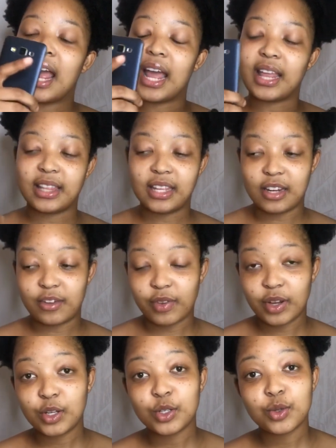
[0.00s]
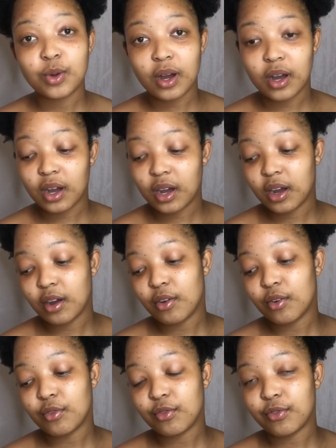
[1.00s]
and then it fell into a
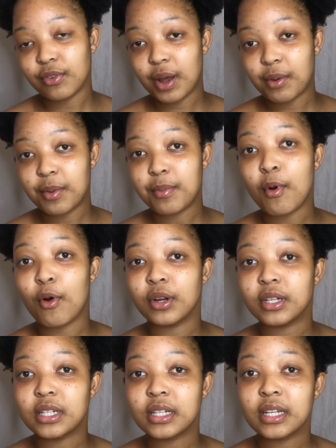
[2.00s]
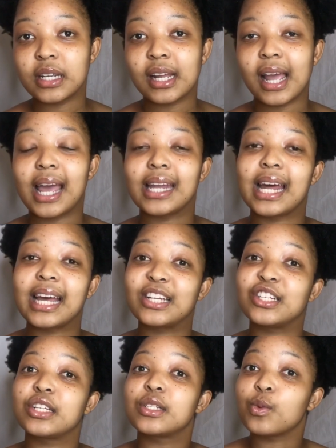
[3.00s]
flower pot and I had
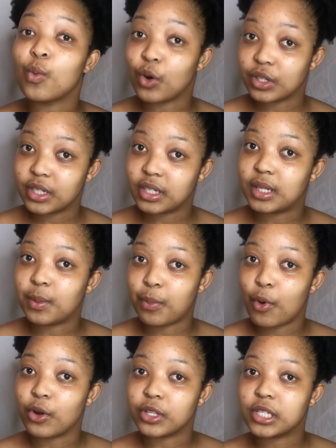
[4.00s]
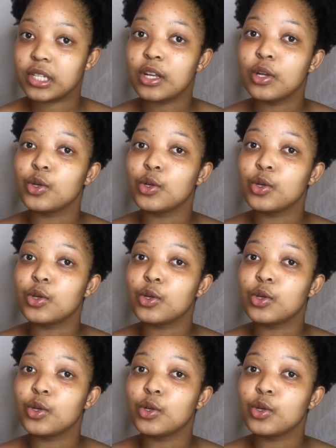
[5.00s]
just watered the pots.